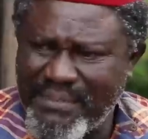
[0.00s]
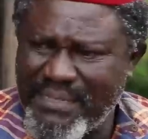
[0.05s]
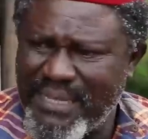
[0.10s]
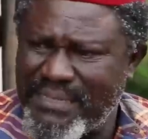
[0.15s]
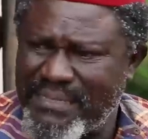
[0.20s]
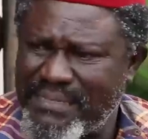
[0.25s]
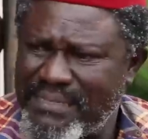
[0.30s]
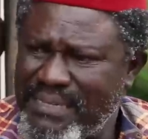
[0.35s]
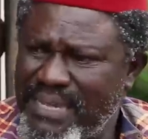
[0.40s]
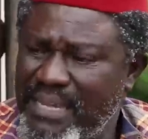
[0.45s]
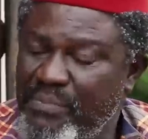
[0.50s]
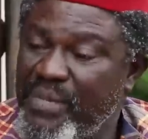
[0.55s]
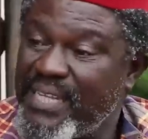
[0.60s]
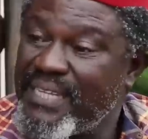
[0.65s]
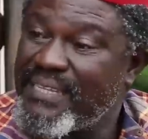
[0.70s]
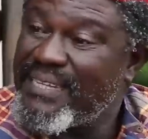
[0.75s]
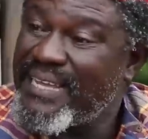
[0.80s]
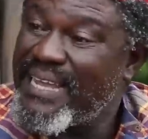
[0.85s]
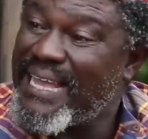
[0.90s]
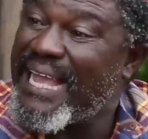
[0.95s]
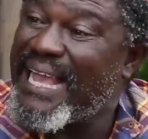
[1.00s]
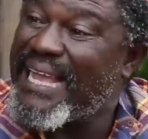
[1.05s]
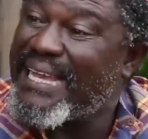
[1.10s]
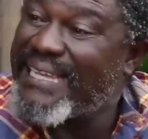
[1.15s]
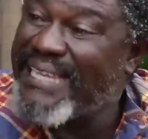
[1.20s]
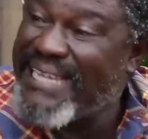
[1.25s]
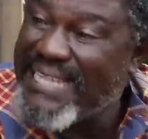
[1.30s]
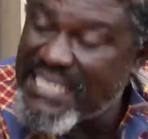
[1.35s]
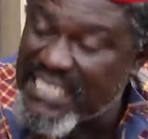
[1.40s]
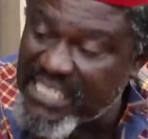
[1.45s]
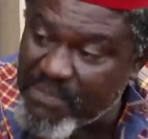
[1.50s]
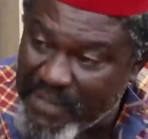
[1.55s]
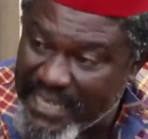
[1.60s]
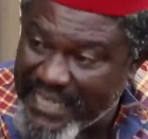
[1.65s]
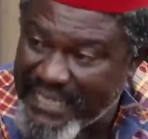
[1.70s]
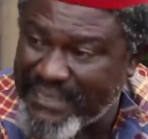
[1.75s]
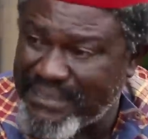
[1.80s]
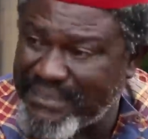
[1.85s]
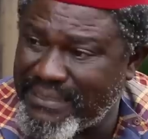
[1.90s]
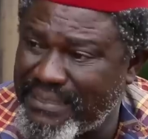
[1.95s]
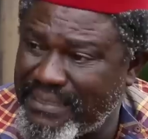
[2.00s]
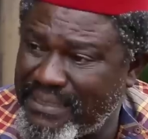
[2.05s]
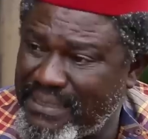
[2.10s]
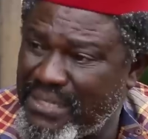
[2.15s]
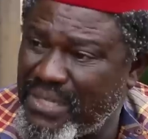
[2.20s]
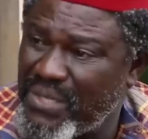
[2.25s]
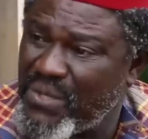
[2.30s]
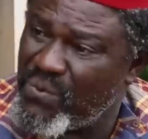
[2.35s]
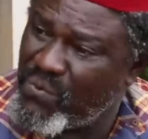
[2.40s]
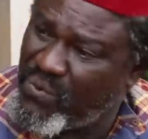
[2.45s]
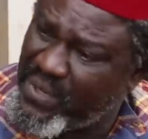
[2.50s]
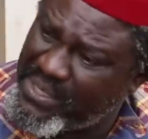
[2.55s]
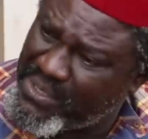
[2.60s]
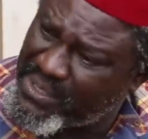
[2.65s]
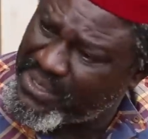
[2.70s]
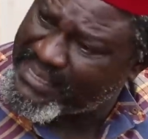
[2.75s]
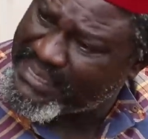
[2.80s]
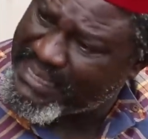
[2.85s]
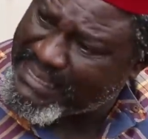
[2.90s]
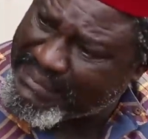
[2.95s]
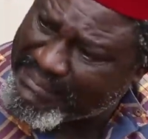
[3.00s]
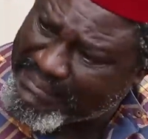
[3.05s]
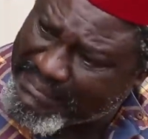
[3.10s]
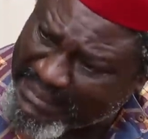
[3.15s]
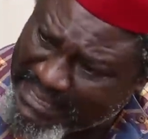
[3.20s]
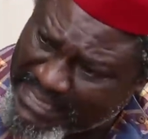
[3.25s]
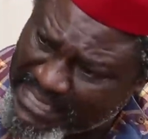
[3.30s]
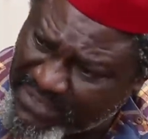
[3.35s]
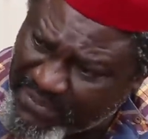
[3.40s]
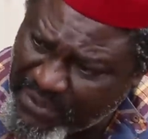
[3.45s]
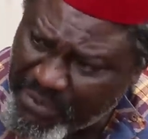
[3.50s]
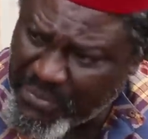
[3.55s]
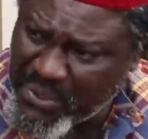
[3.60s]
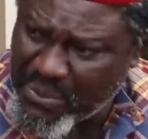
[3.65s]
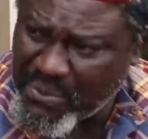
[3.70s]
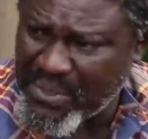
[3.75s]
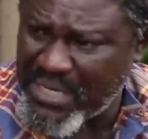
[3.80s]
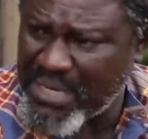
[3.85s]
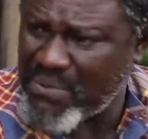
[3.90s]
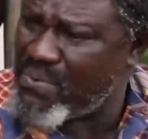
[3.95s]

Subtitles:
elders, I mean her kinsmen, we not take drinks from you.